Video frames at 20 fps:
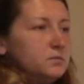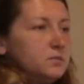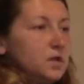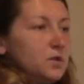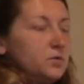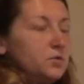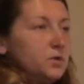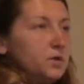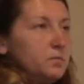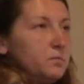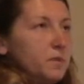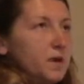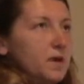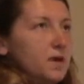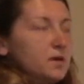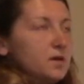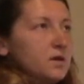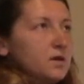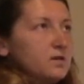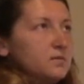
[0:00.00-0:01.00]
now looking
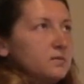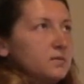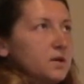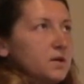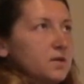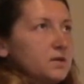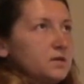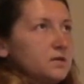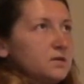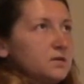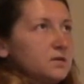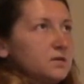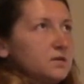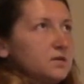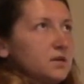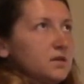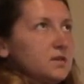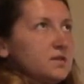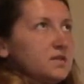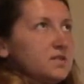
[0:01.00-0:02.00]
back, I
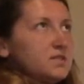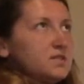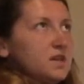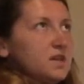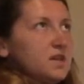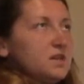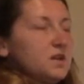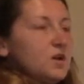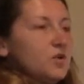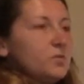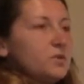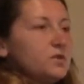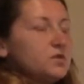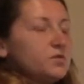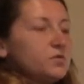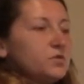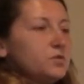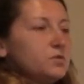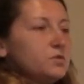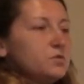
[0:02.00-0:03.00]
understand how
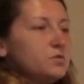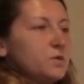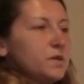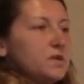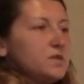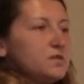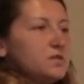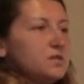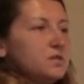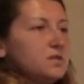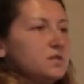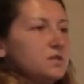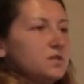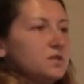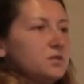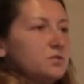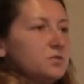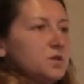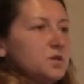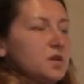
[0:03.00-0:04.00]
much food was wasted,
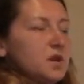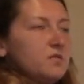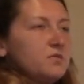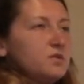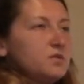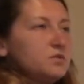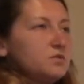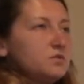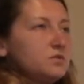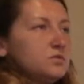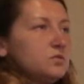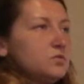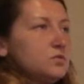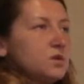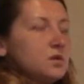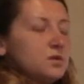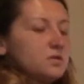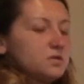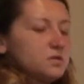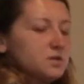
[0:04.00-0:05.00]
and we never
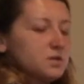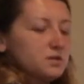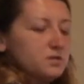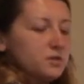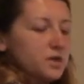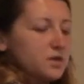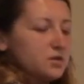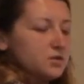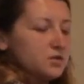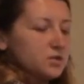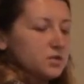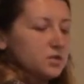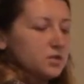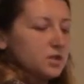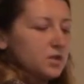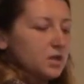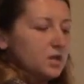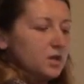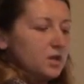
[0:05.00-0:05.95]
took in consideration